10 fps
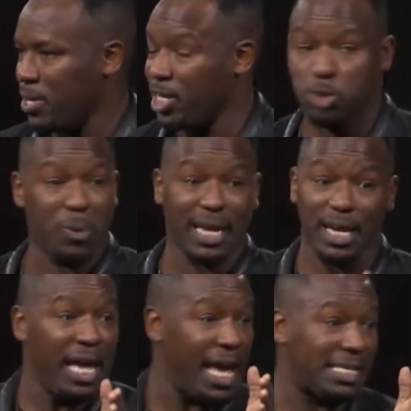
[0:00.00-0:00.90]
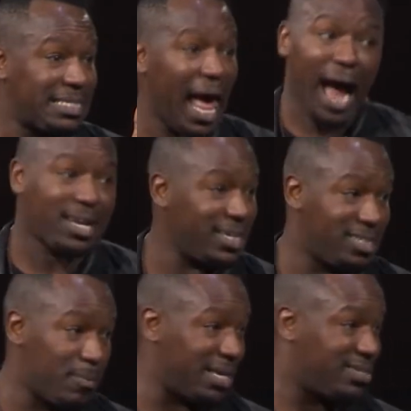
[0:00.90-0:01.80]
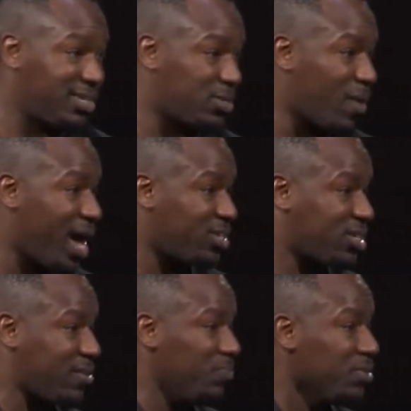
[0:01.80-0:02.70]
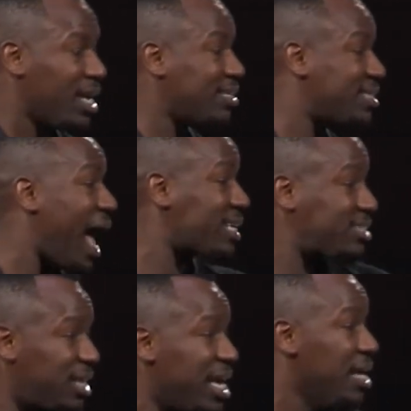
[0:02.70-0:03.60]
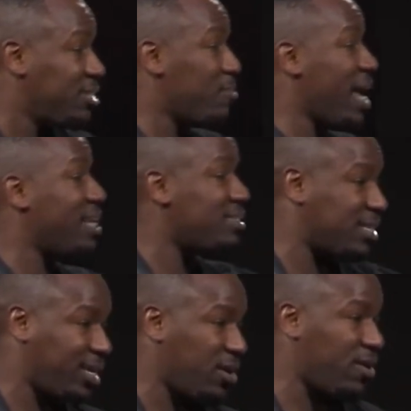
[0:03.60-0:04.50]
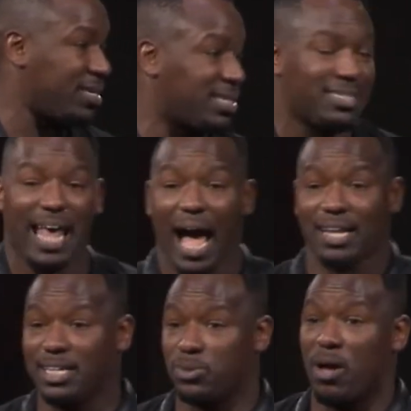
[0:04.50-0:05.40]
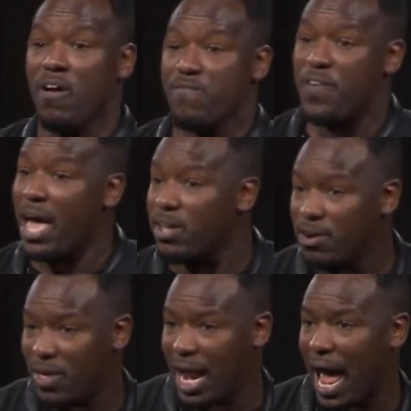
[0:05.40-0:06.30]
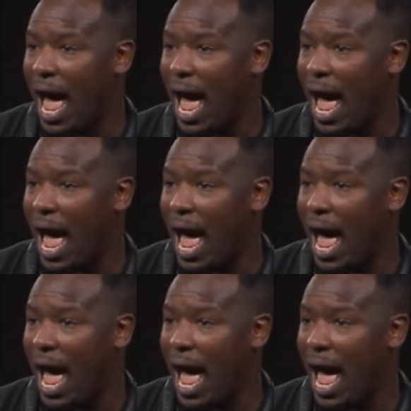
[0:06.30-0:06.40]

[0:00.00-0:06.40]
He's speaking exactly to my situation, exactly to my insecurities, exactly to a failure that I